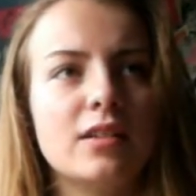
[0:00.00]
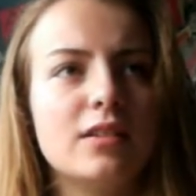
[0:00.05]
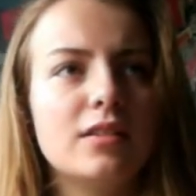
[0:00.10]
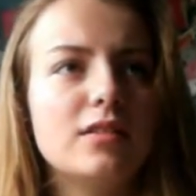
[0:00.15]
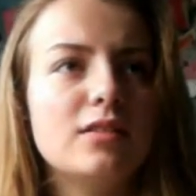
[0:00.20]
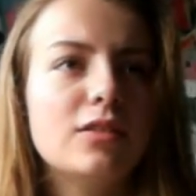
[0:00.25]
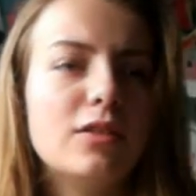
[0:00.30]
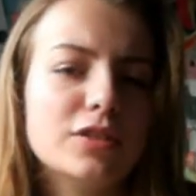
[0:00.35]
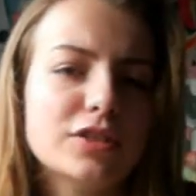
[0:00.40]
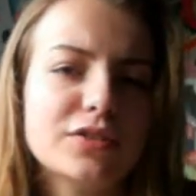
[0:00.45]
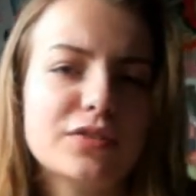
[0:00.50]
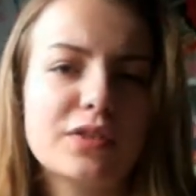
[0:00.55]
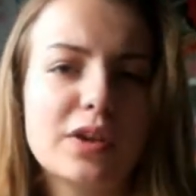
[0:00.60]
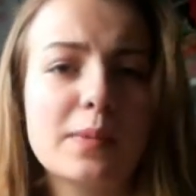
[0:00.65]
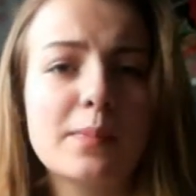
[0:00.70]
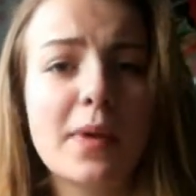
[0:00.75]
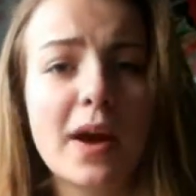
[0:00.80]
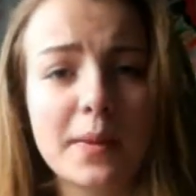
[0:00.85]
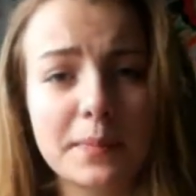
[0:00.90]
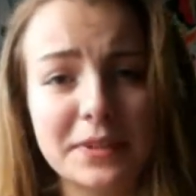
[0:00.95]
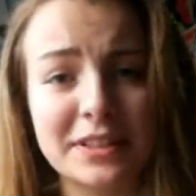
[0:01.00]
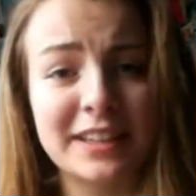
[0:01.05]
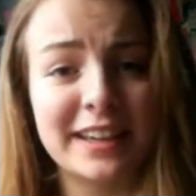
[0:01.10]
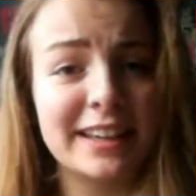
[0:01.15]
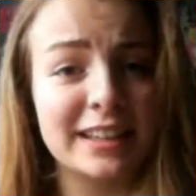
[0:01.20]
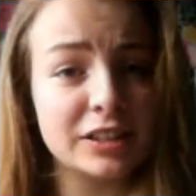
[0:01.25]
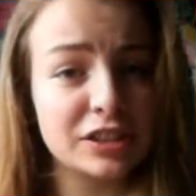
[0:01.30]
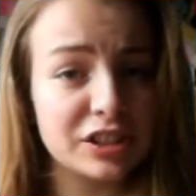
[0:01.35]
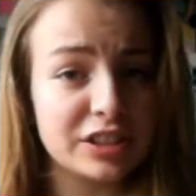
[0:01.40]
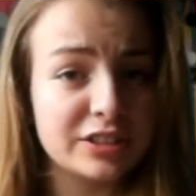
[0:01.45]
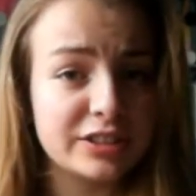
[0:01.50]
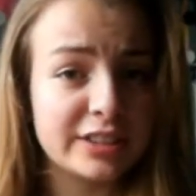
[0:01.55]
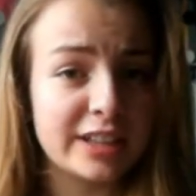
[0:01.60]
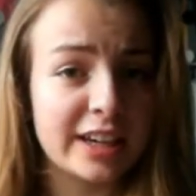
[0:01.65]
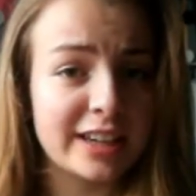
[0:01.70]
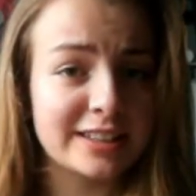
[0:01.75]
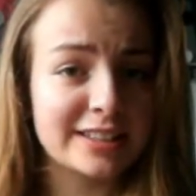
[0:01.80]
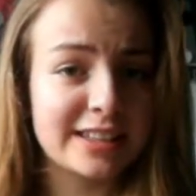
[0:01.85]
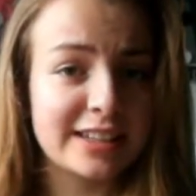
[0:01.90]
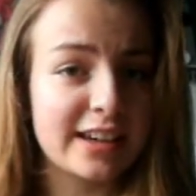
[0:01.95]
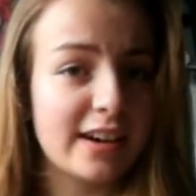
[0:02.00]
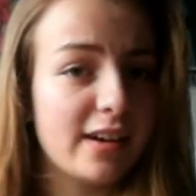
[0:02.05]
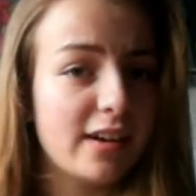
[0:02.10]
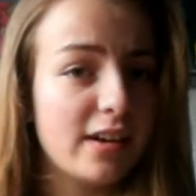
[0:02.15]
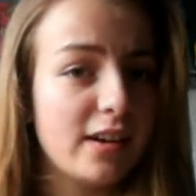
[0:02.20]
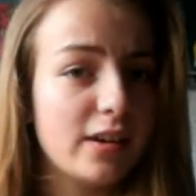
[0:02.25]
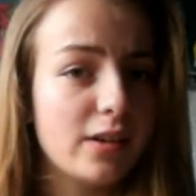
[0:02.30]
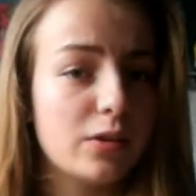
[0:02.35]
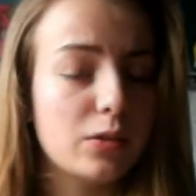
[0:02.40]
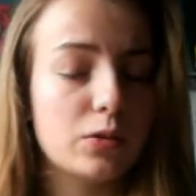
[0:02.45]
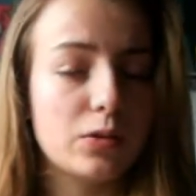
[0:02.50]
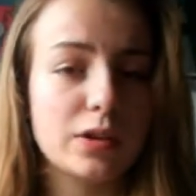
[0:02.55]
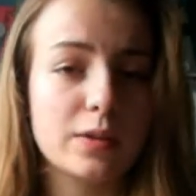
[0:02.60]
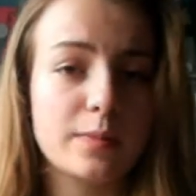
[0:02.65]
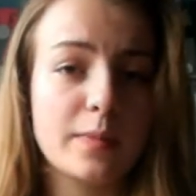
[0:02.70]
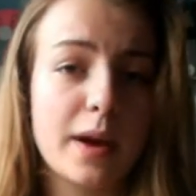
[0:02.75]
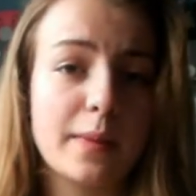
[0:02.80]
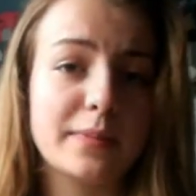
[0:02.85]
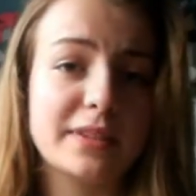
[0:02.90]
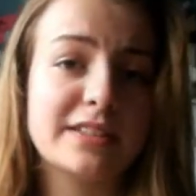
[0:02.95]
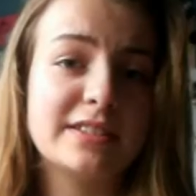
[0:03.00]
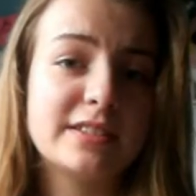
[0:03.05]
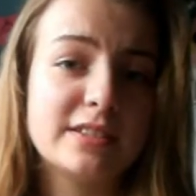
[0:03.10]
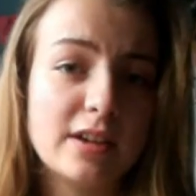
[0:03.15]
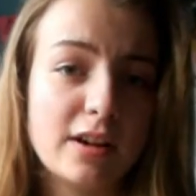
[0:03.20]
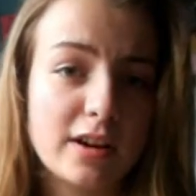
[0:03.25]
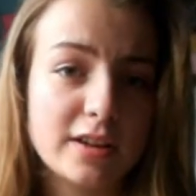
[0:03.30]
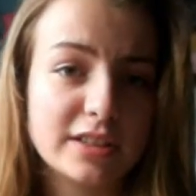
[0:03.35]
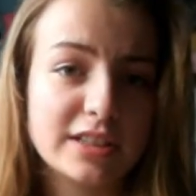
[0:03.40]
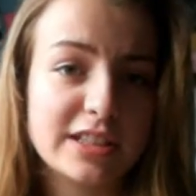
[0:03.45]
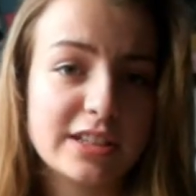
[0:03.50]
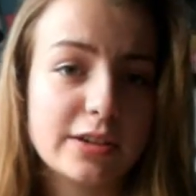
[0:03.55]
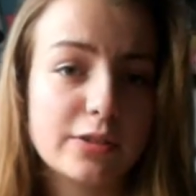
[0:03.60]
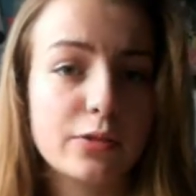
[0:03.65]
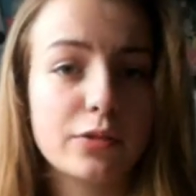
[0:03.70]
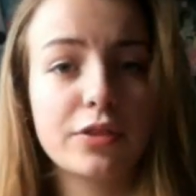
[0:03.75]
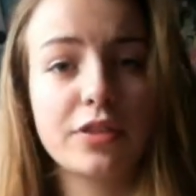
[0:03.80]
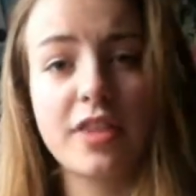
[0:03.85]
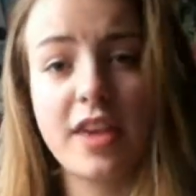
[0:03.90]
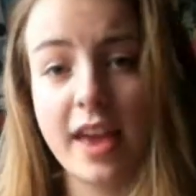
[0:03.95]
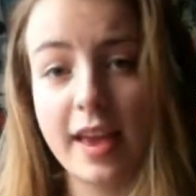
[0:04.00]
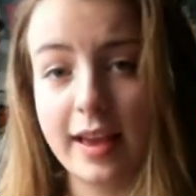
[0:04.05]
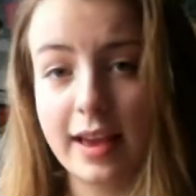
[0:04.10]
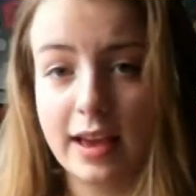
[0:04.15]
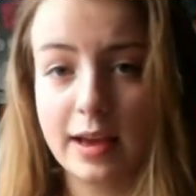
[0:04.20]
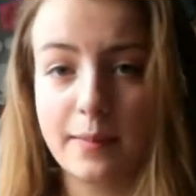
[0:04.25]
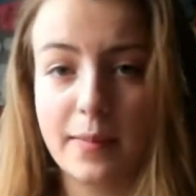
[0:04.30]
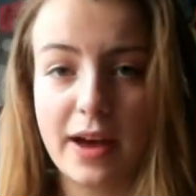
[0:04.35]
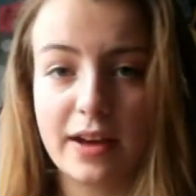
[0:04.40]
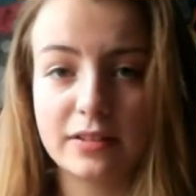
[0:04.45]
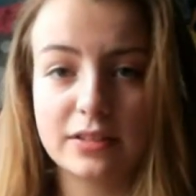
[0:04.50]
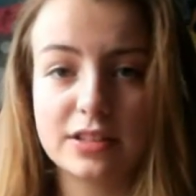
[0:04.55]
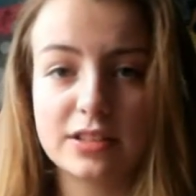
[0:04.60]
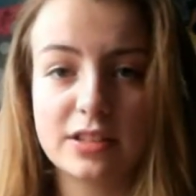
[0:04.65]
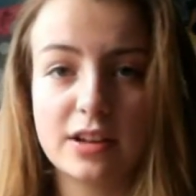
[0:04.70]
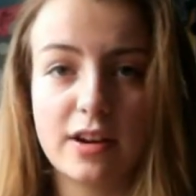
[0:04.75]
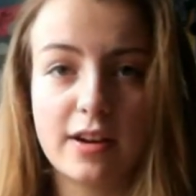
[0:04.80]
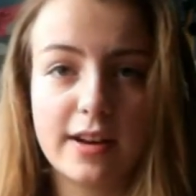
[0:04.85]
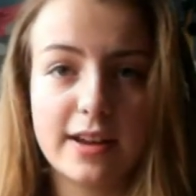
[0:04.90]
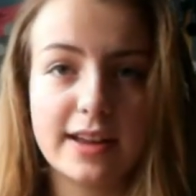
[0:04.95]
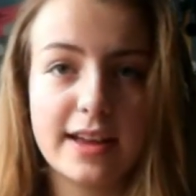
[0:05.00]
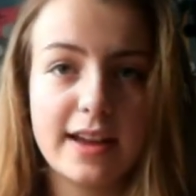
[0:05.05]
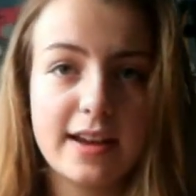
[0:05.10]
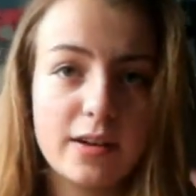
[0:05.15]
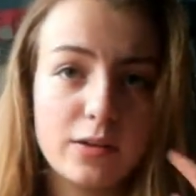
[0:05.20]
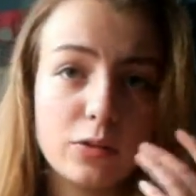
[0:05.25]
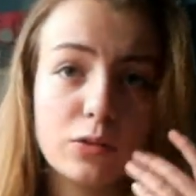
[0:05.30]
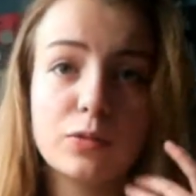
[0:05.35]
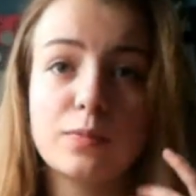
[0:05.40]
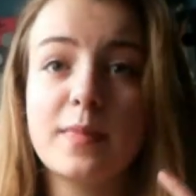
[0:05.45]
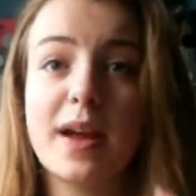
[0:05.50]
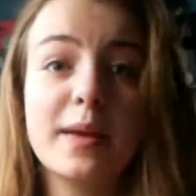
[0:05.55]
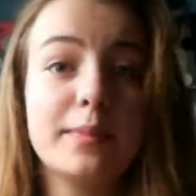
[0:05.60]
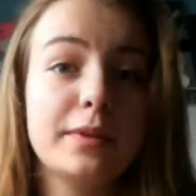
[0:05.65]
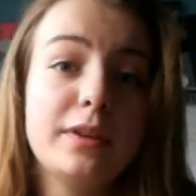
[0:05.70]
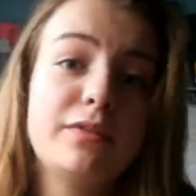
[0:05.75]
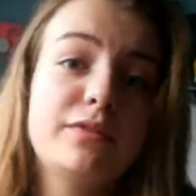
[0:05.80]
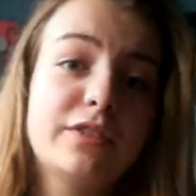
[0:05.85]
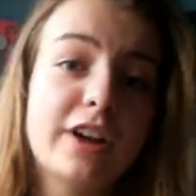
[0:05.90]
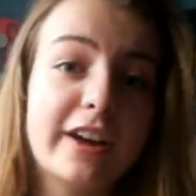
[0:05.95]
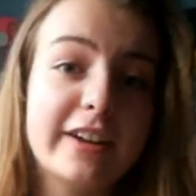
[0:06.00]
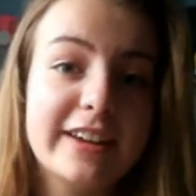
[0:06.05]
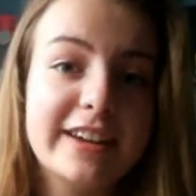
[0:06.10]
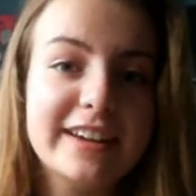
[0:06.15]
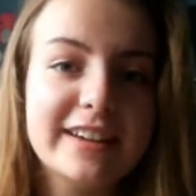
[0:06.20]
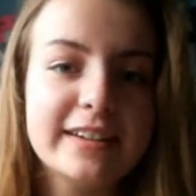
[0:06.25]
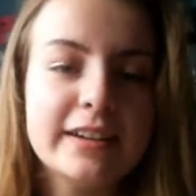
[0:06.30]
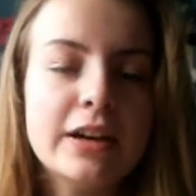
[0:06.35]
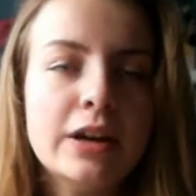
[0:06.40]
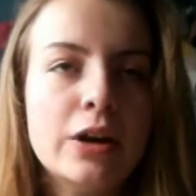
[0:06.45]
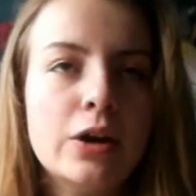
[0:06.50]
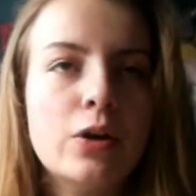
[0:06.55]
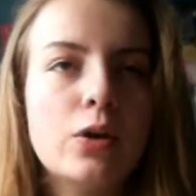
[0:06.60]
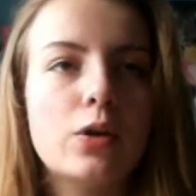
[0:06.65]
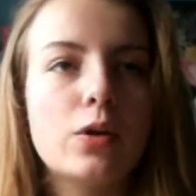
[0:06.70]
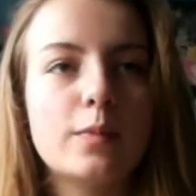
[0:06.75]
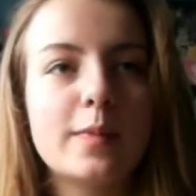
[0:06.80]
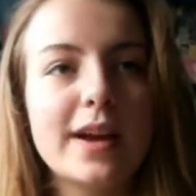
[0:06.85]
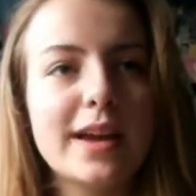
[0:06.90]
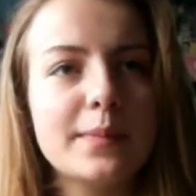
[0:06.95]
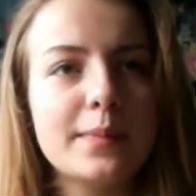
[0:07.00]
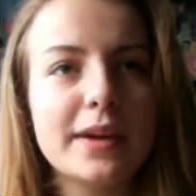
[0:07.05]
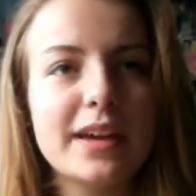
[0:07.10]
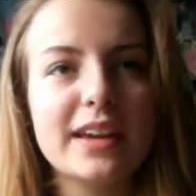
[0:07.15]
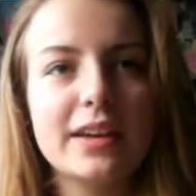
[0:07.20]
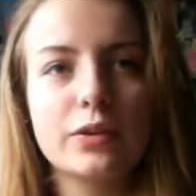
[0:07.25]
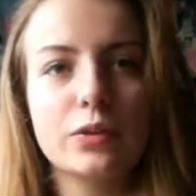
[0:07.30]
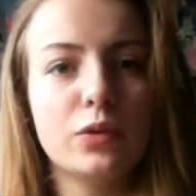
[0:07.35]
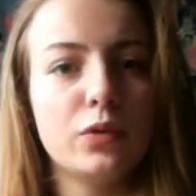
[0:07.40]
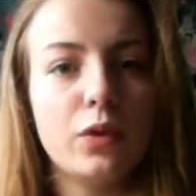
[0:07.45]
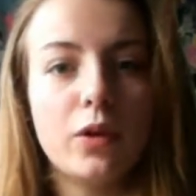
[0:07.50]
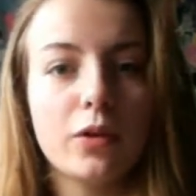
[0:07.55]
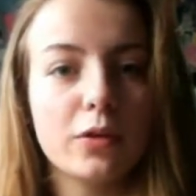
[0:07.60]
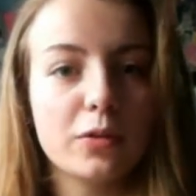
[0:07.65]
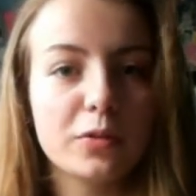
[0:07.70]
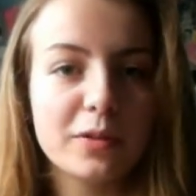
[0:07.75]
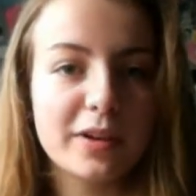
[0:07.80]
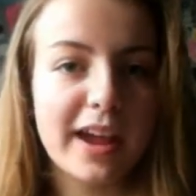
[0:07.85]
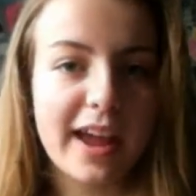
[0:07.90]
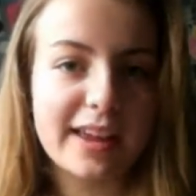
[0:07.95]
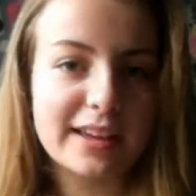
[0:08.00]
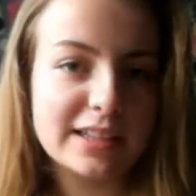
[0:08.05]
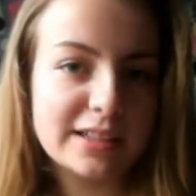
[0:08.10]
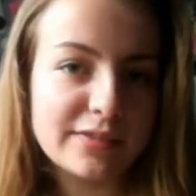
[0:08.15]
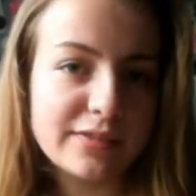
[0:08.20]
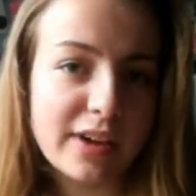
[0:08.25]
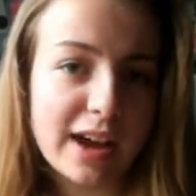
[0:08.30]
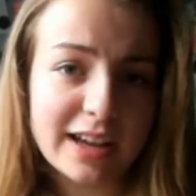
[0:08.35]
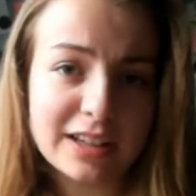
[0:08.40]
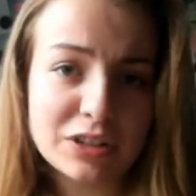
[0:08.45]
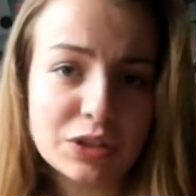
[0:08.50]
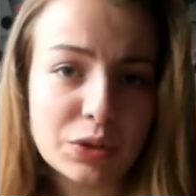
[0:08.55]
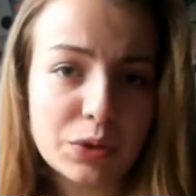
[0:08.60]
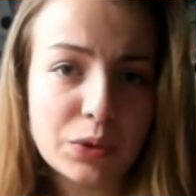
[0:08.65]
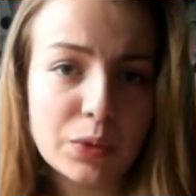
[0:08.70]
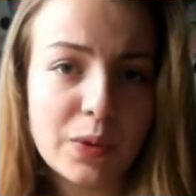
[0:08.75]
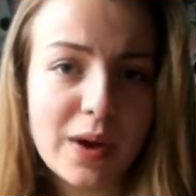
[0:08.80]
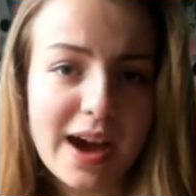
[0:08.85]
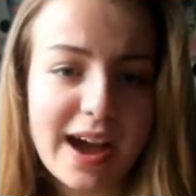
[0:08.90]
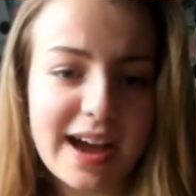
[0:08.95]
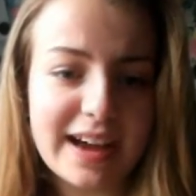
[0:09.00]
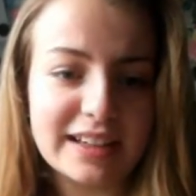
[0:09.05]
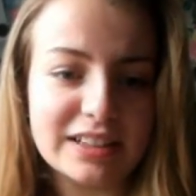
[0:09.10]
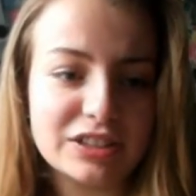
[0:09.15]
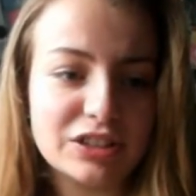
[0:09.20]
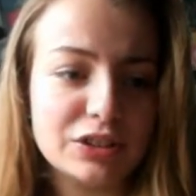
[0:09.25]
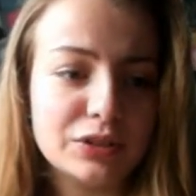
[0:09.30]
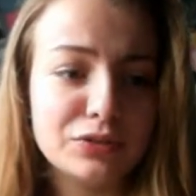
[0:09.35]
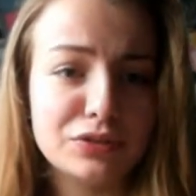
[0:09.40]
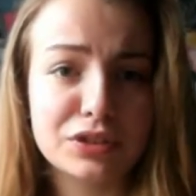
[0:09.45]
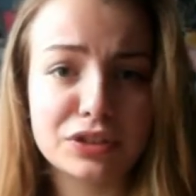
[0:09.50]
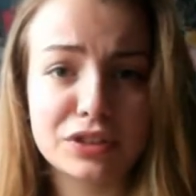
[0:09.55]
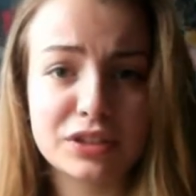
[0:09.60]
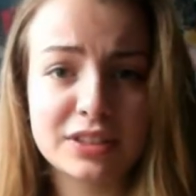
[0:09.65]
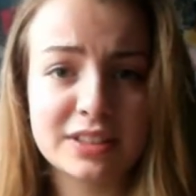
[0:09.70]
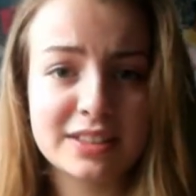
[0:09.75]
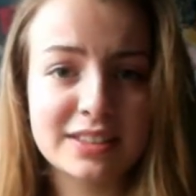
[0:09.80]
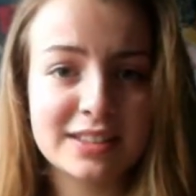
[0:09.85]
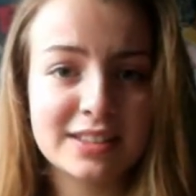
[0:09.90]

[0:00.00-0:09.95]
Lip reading: lots of you might be taking GCSE art, or you might be starting it or thinking about starting it, or maybe you've done it, or maybe you're not creative at all and you just